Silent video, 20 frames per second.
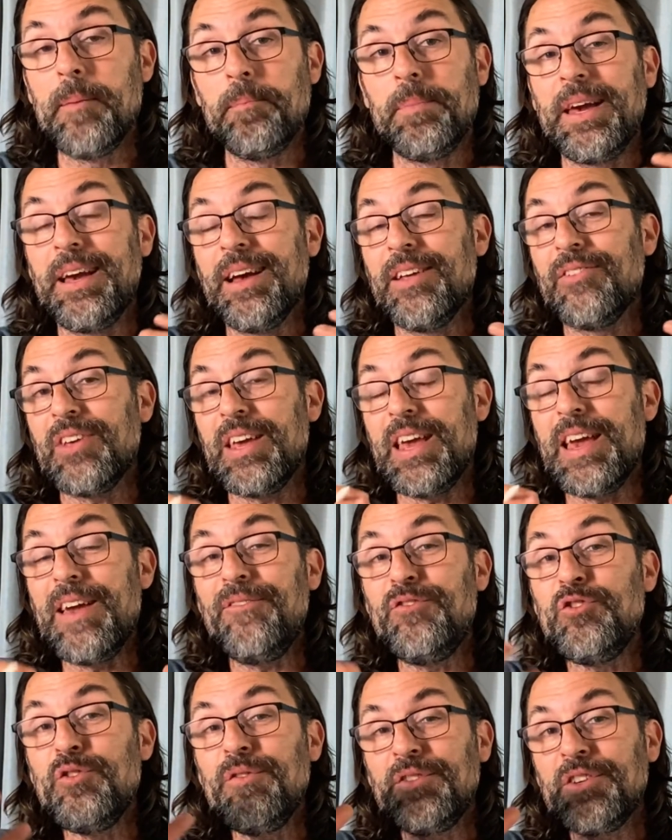because
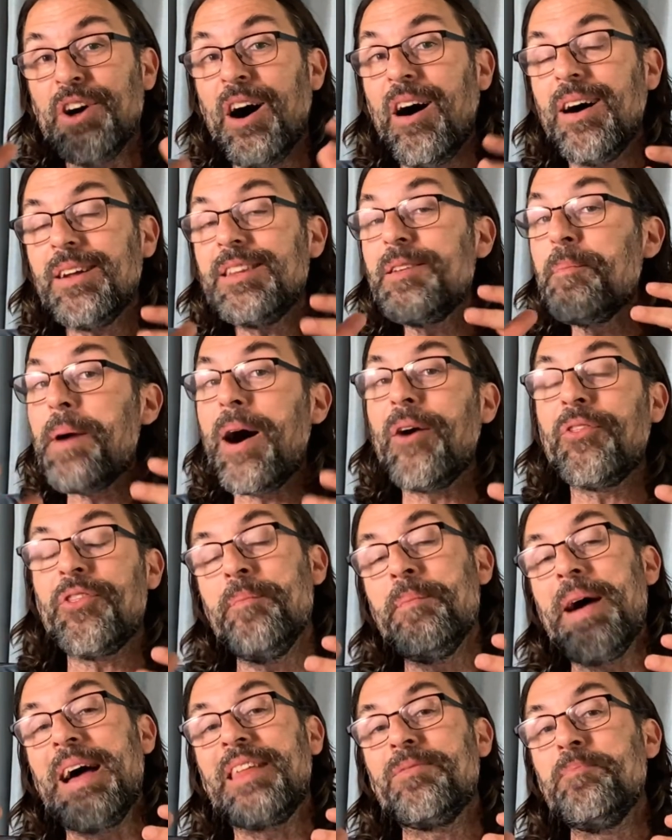if you've talked about the
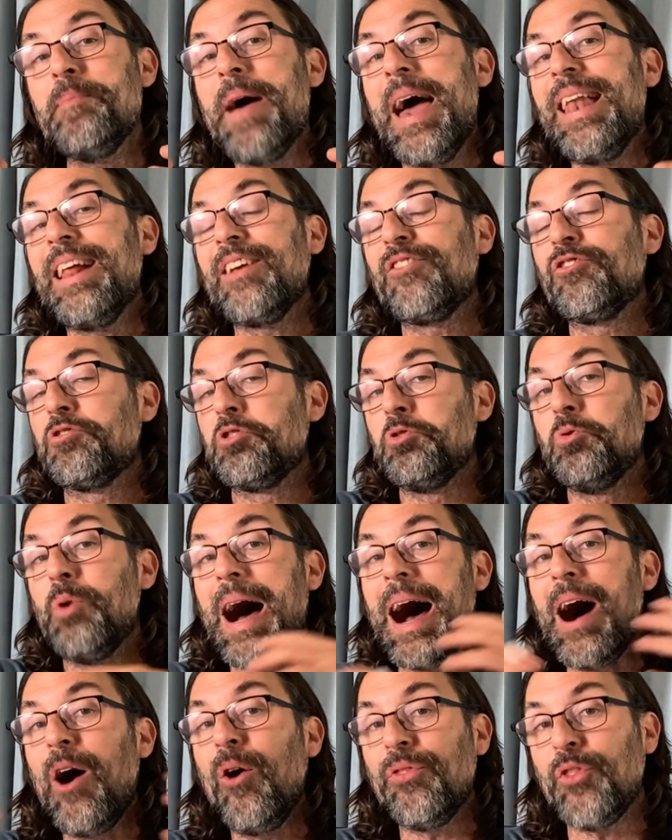mathematics
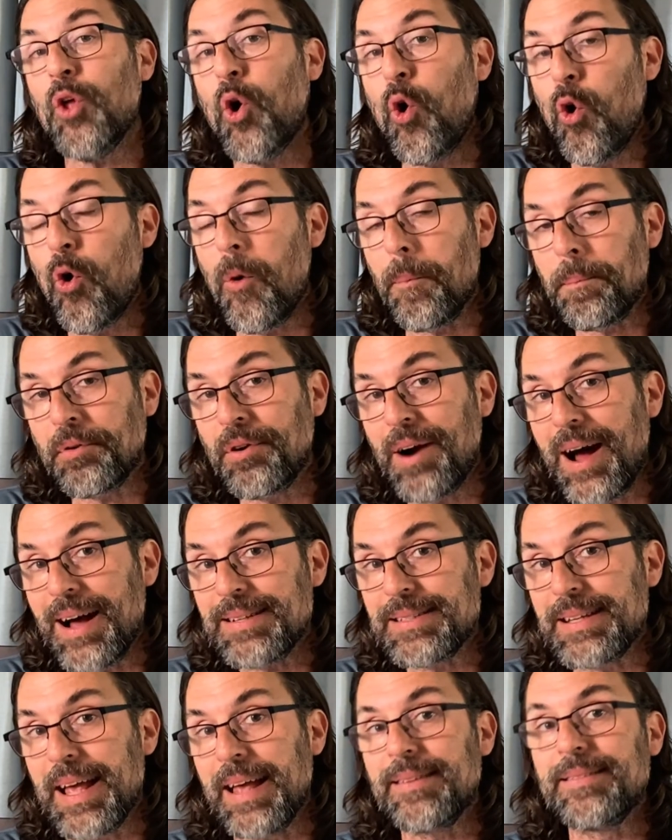throughout the whole
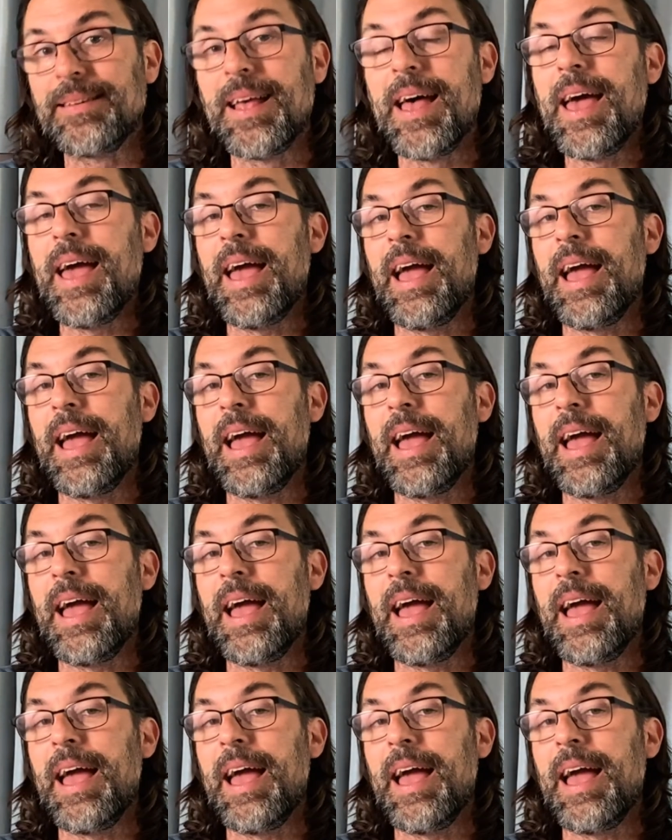process,